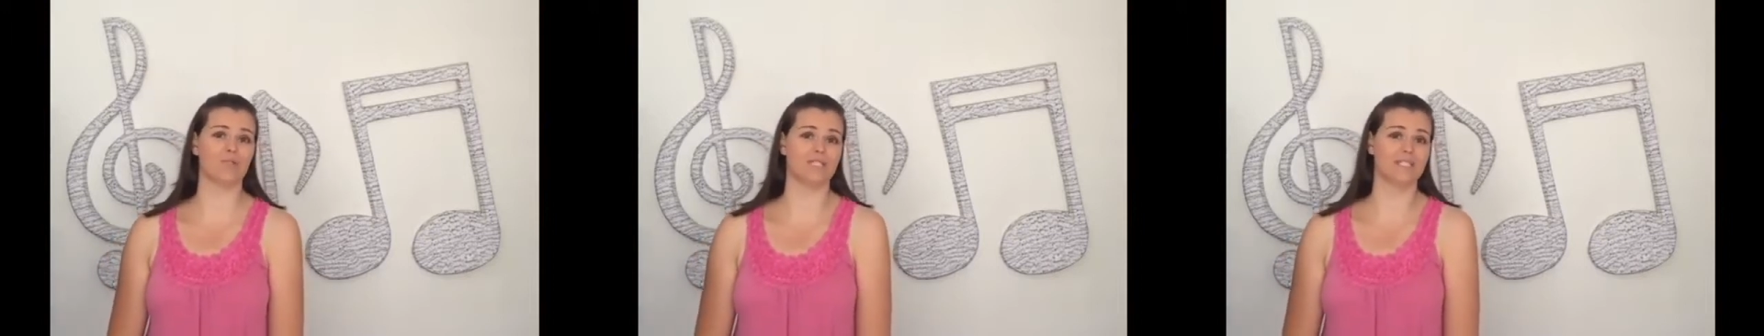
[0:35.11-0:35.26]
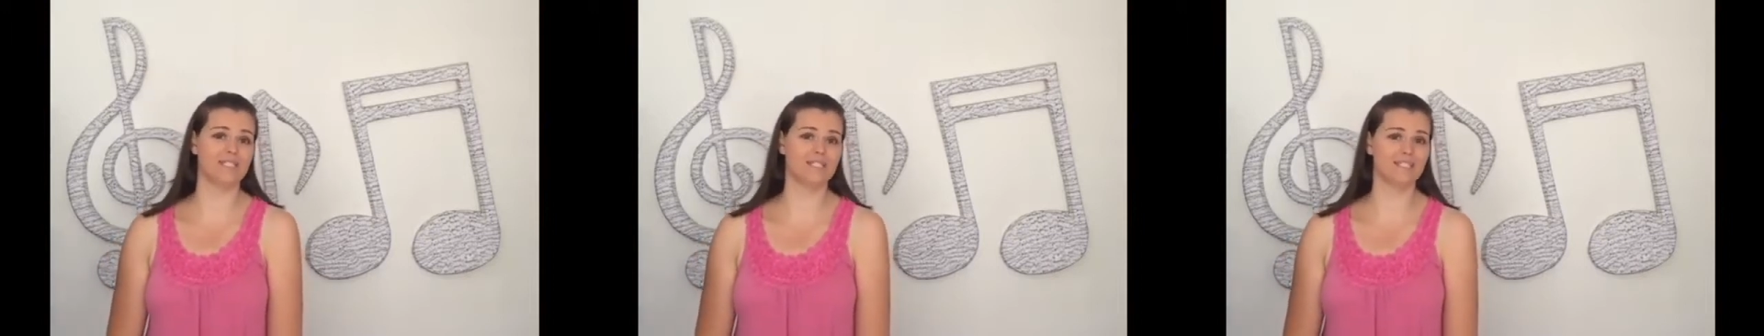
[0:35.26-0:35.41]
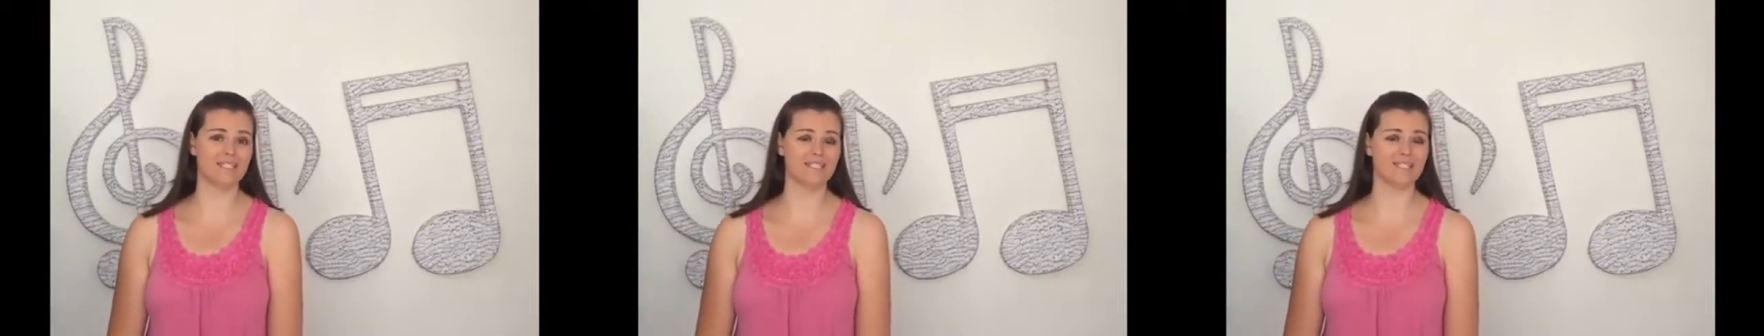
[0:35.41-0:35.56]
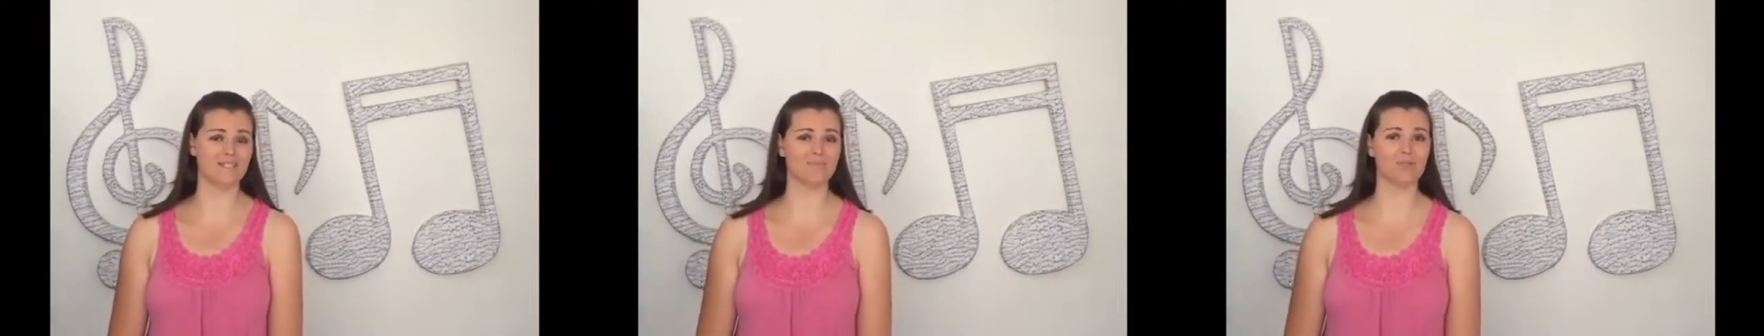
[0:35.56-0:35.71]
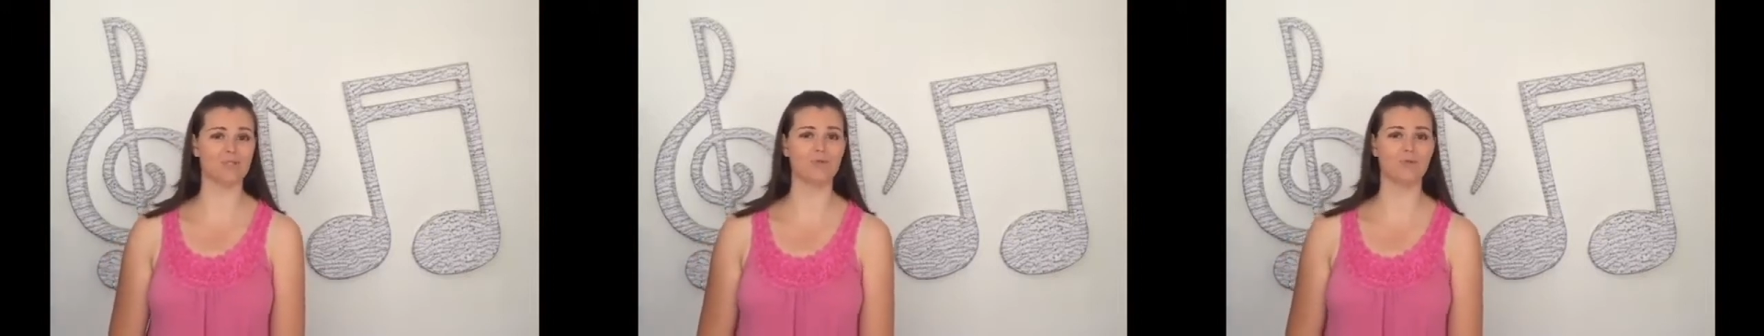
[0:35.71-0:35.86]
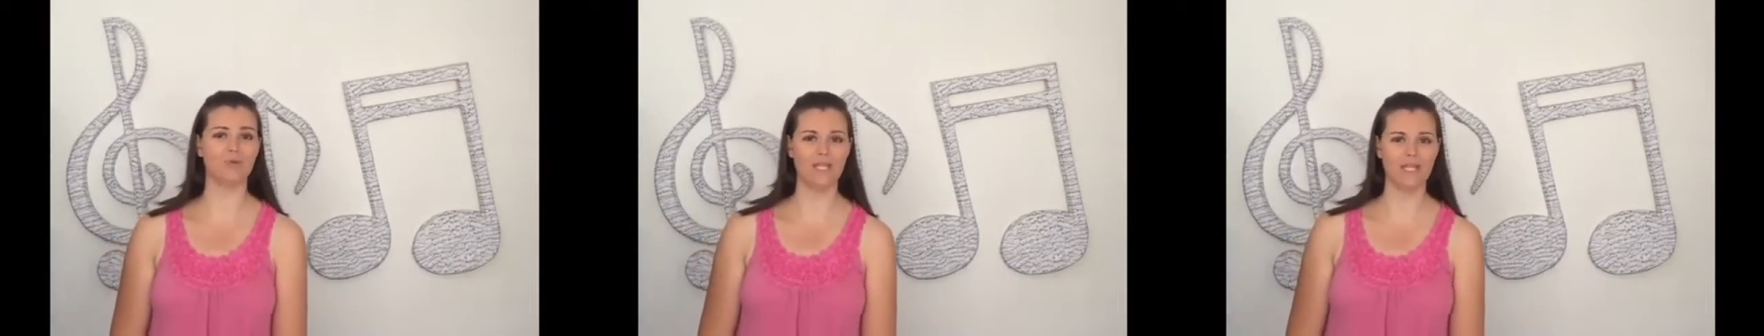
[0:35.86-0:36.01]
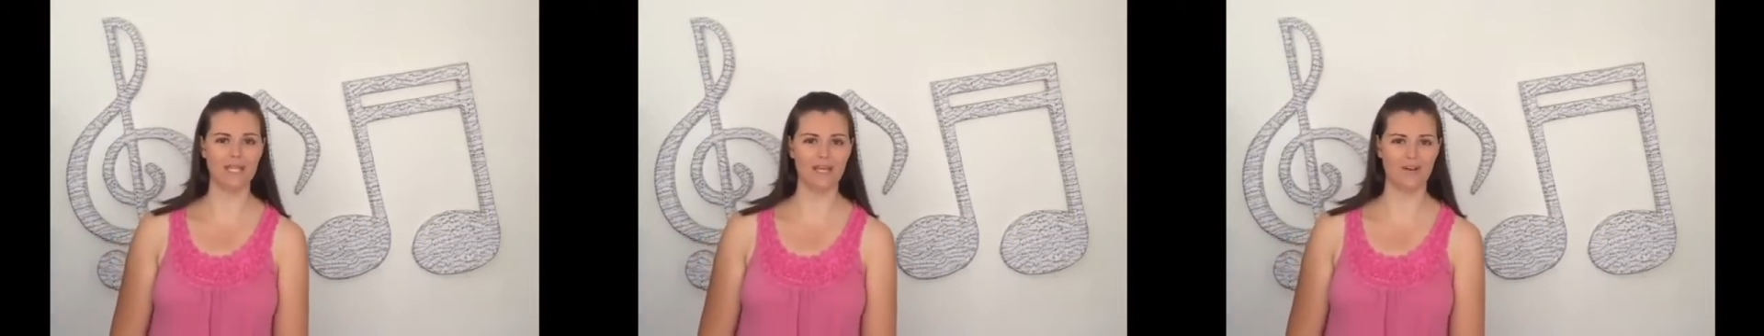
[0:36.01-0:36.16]
or distance
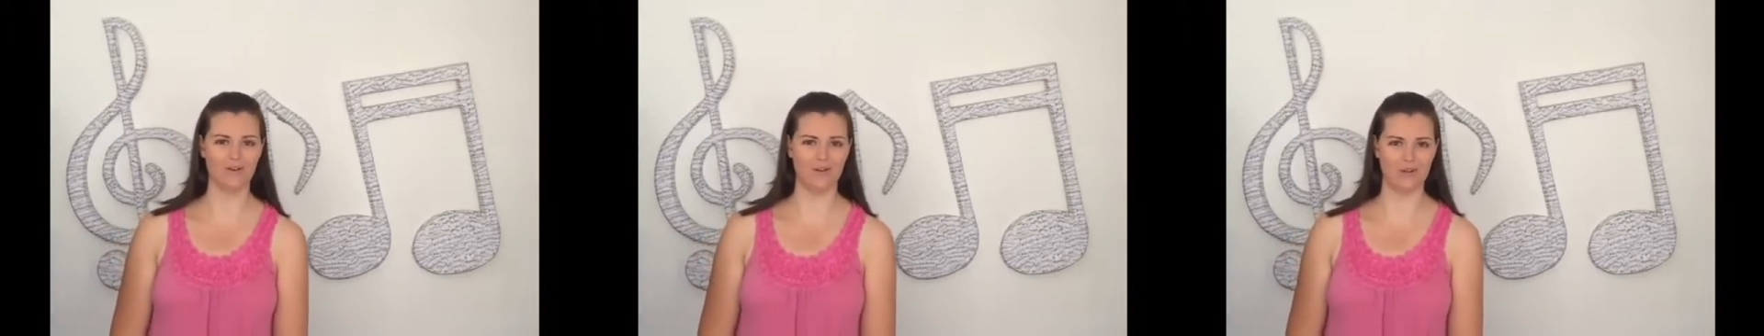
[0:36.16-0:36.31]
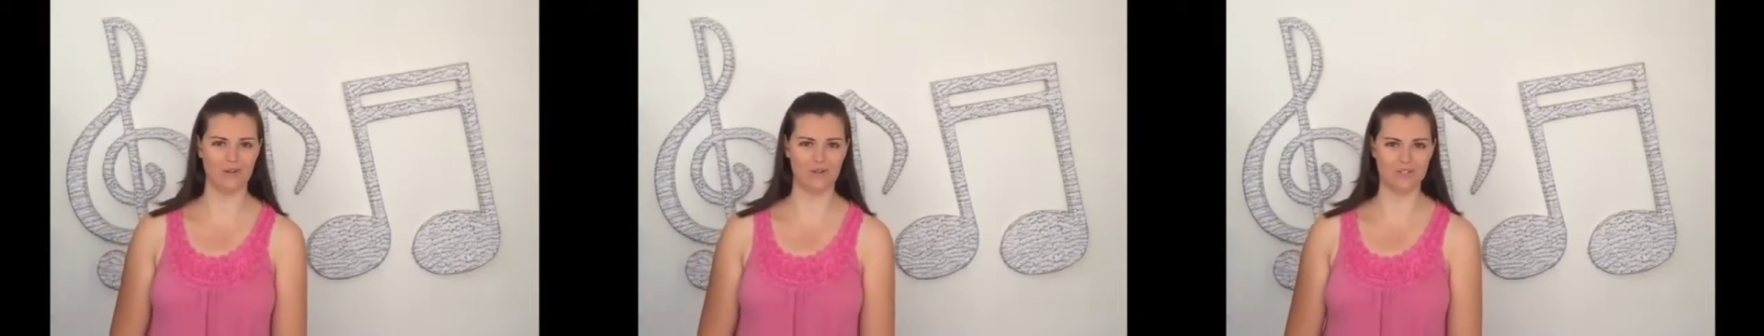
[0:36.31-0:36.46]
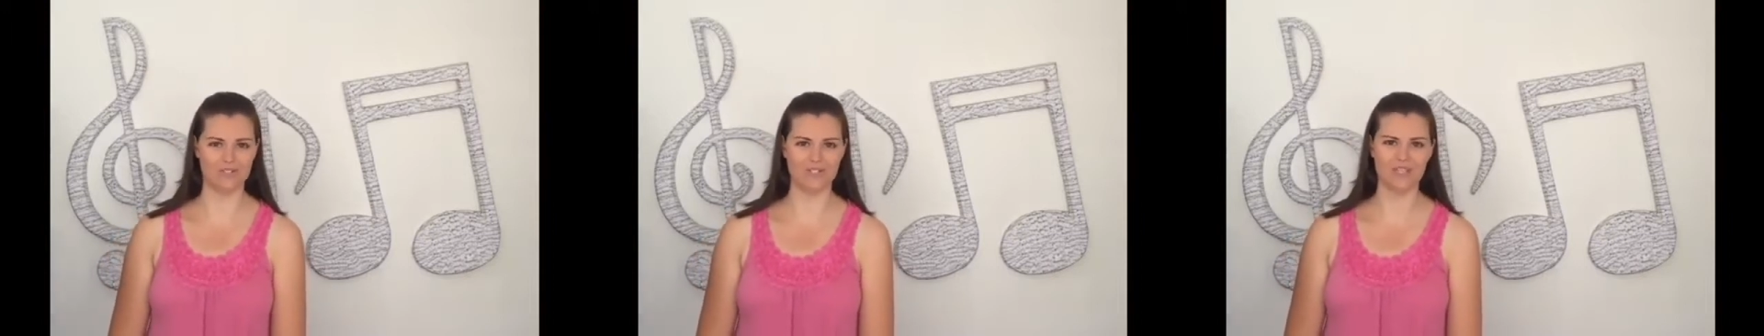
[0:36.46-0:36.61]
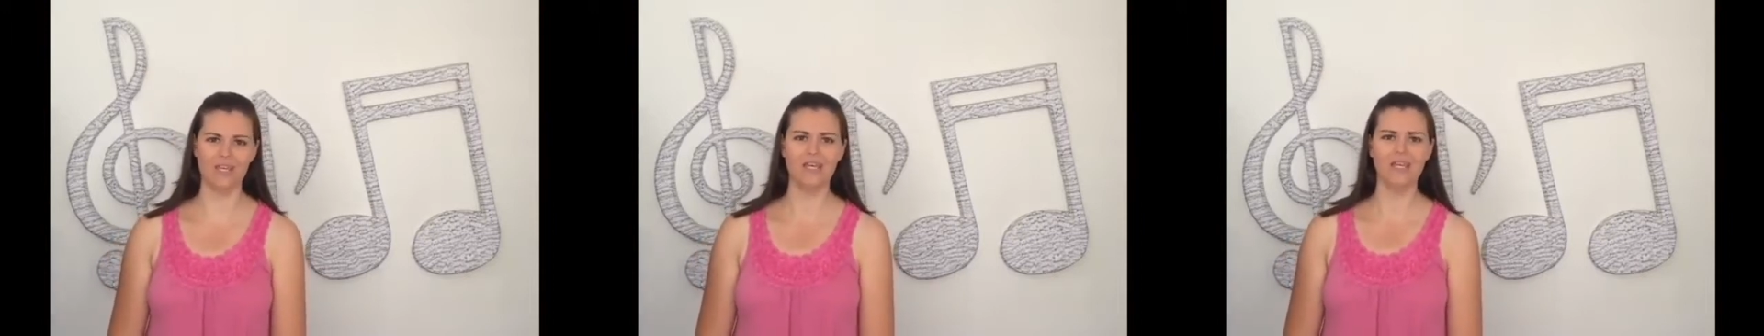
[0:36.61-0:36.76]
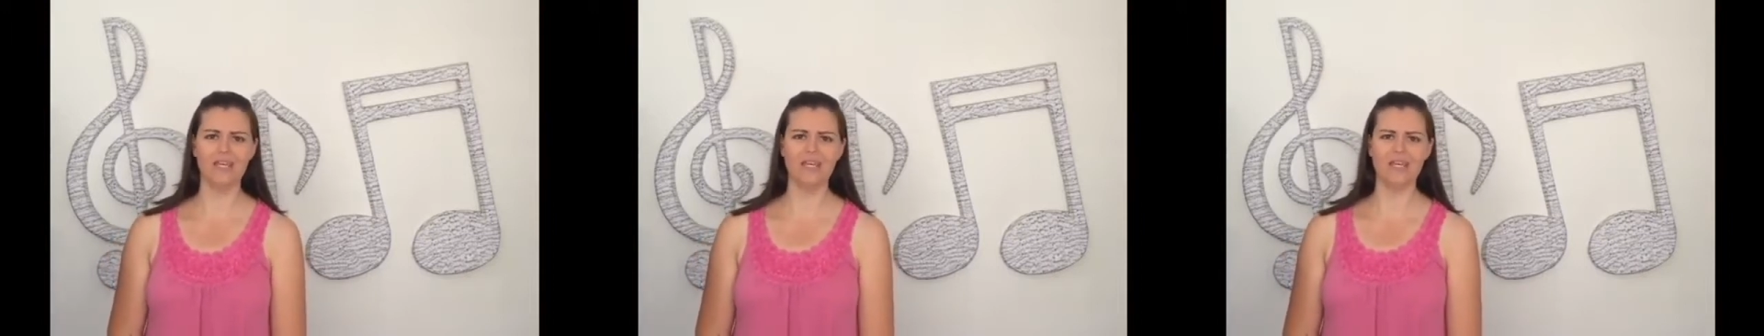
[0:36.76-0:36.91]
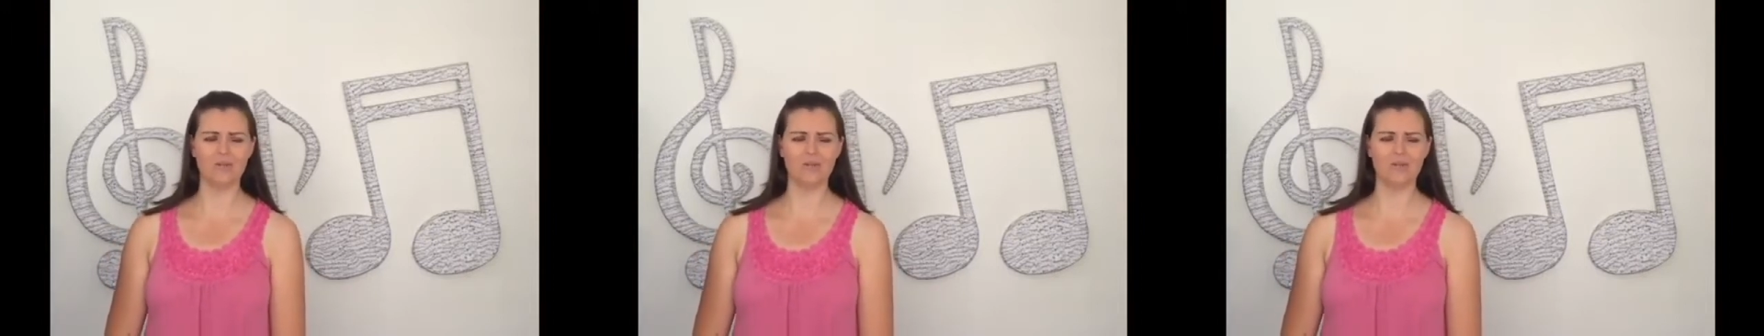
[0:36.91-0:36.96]
between our notes